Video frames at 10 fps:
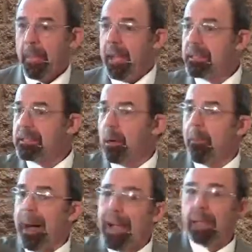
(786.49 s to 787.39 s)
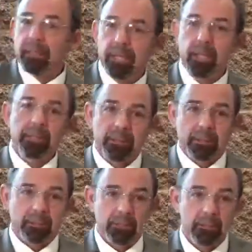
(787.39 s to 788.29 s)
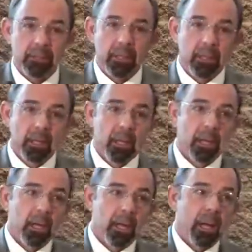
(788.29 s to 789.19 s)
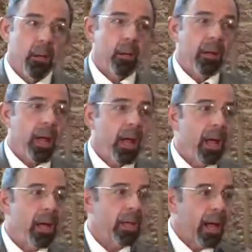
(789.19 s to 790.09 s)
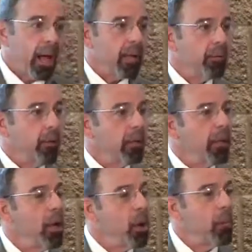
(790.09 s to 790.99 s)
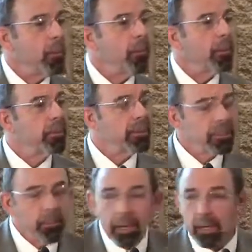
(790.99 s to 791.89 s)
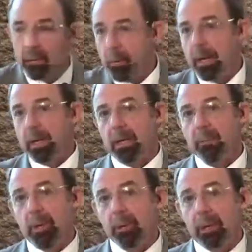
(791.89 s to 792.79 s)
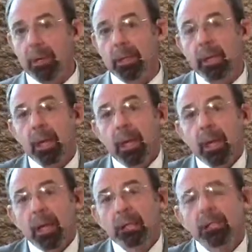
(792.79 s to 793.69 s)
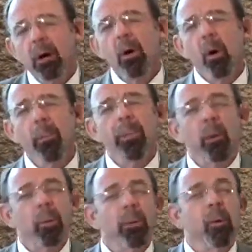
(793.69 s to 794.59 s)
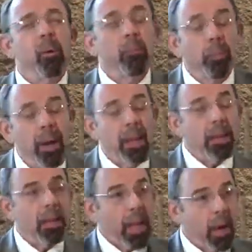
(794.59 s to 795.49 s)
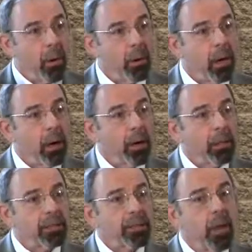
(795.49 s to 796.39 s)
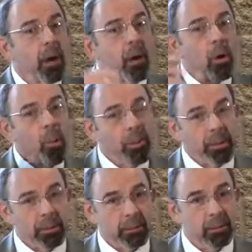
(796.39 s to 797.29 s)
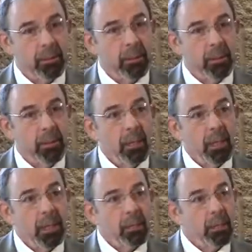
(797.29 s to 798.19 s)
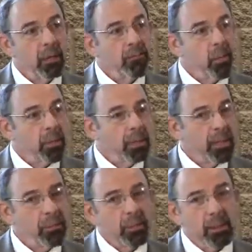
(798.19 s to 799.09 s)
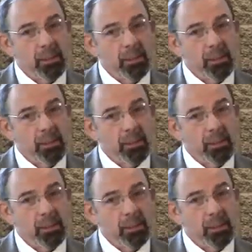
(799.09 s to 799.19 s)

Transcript: And so my intention, when I gather and help participate in creating community, is the hope that we will break our hearts open and love more deeply.